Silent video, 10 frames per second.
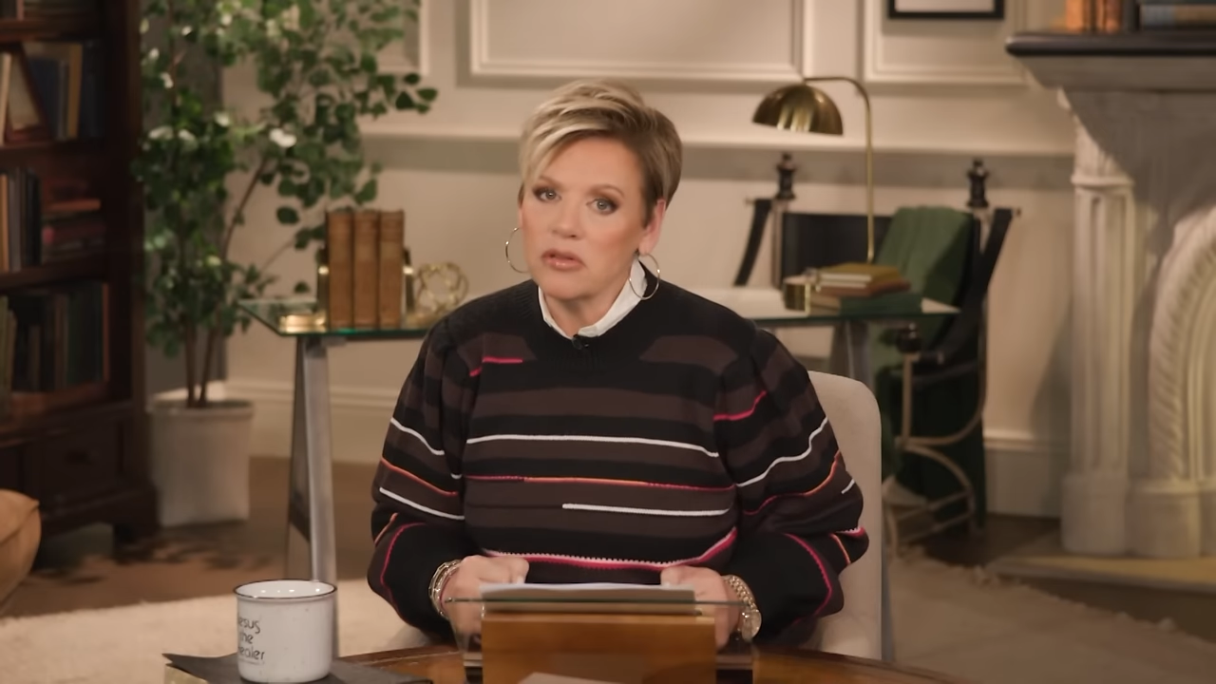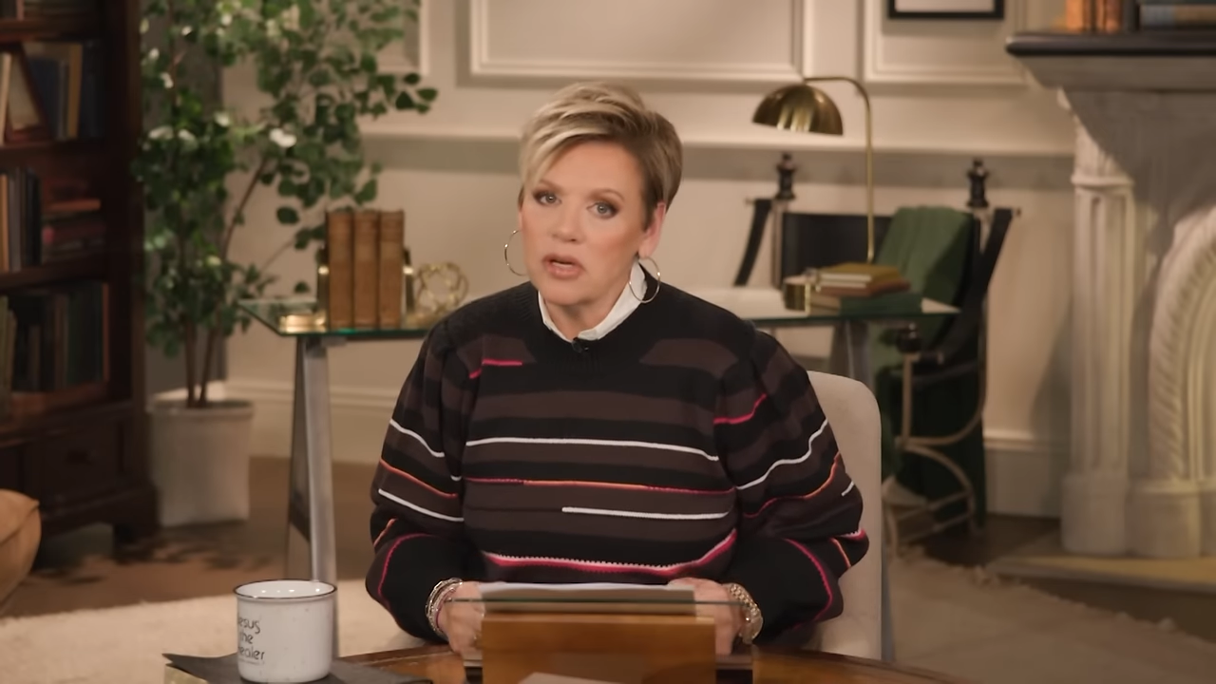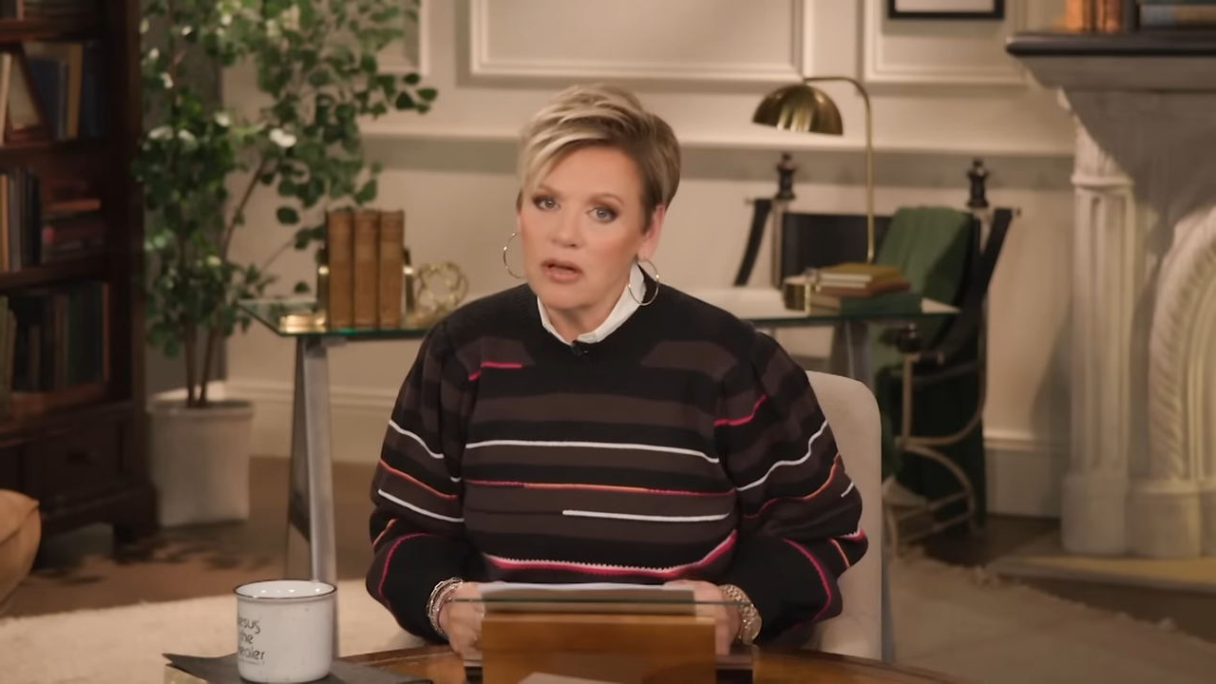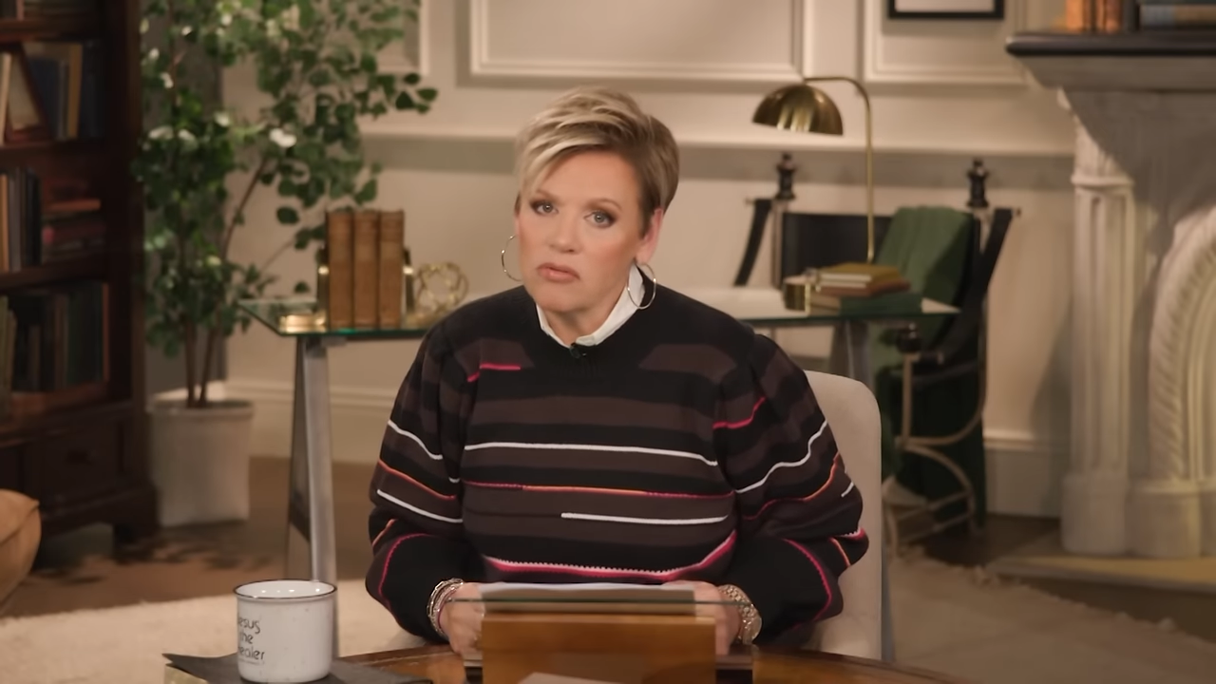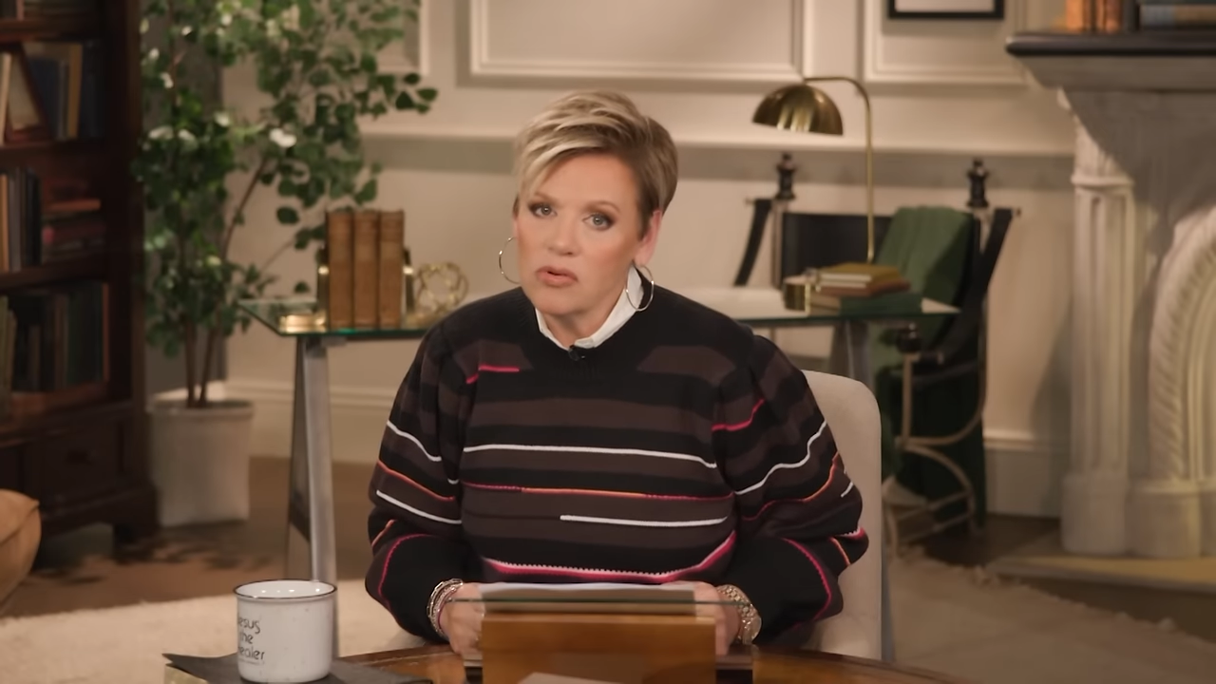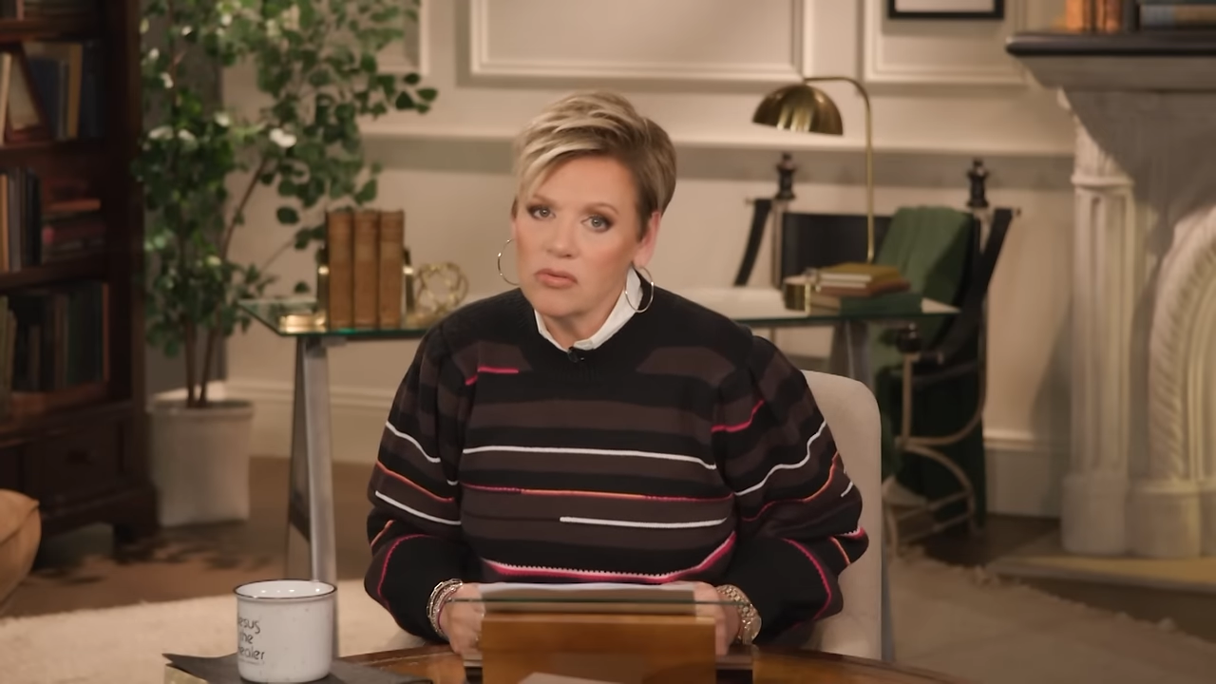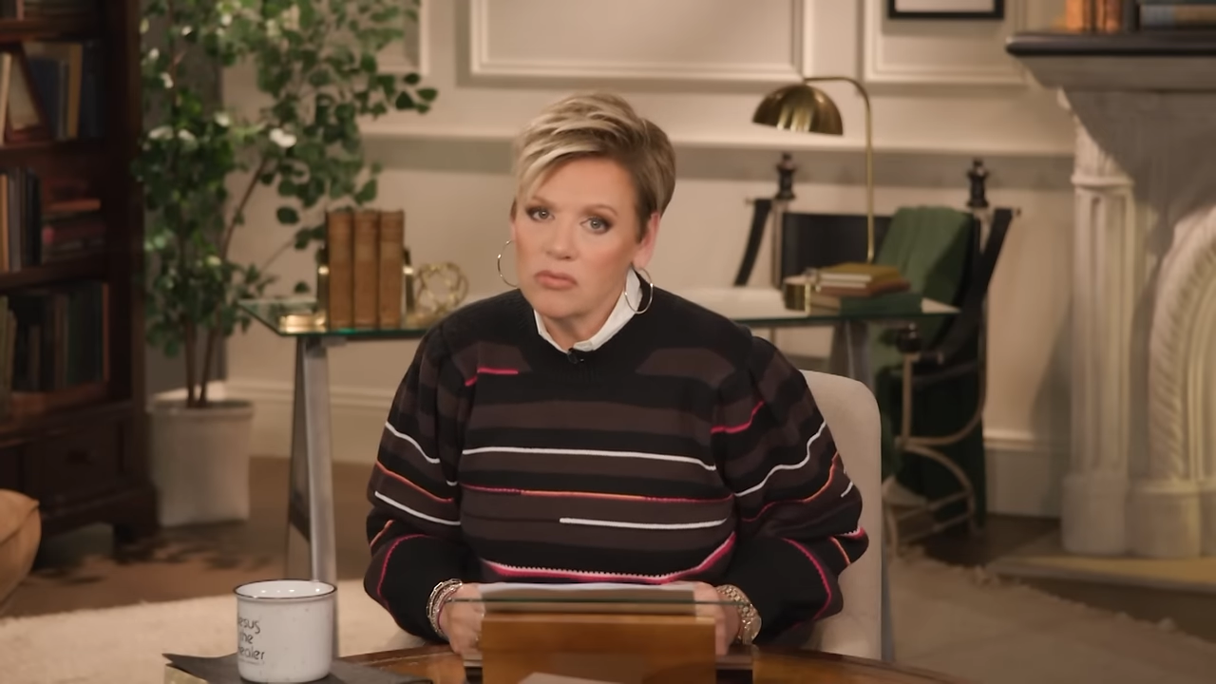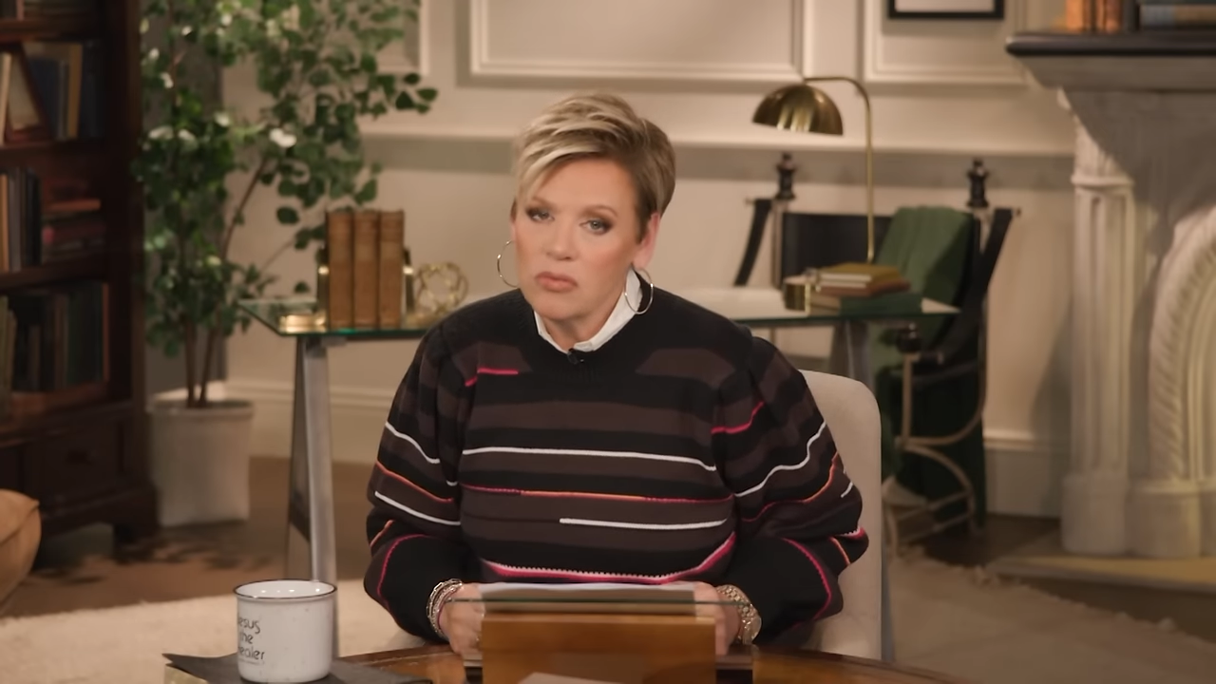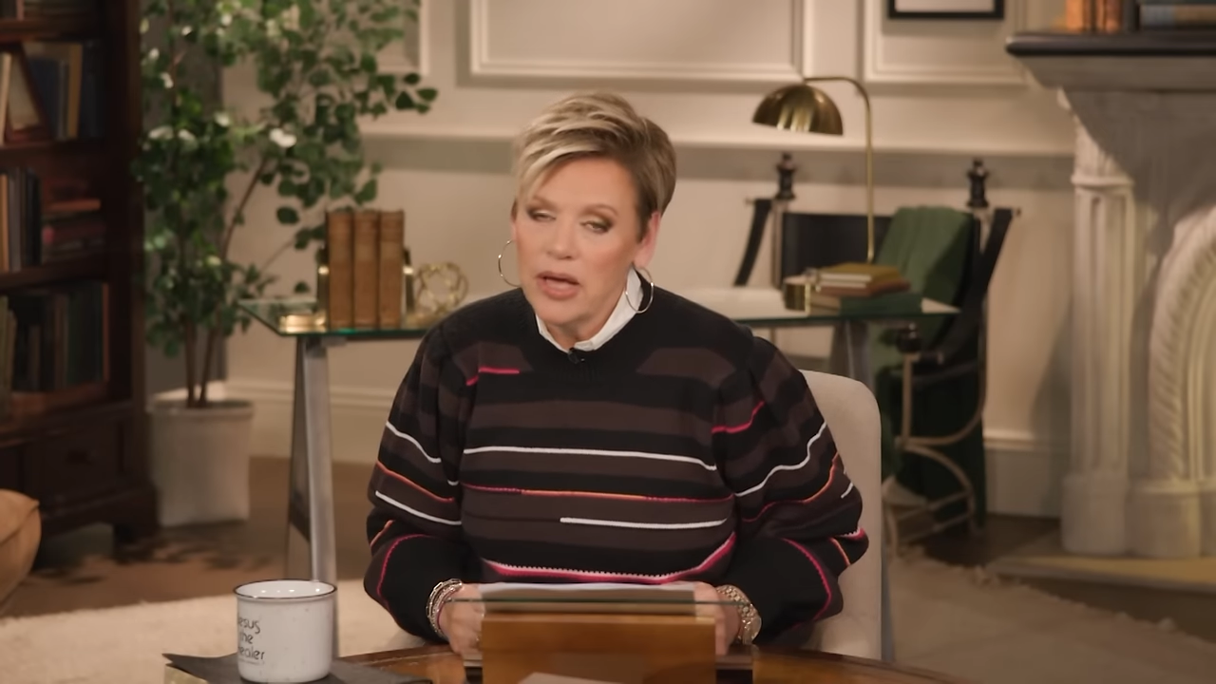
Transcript: to the devil.